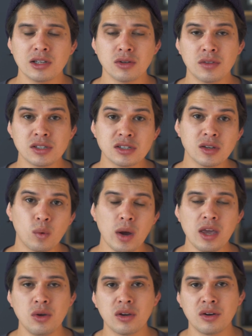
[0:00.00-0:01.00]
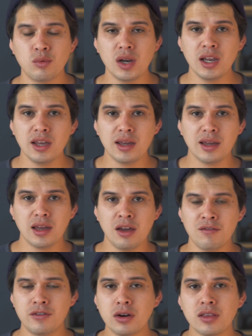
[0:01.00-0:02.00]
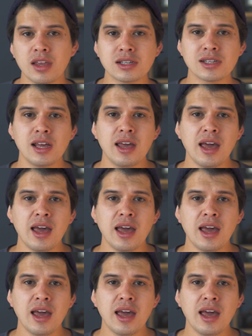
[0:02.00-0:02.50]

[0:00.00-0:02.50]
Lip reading: So this is a way you can really invert this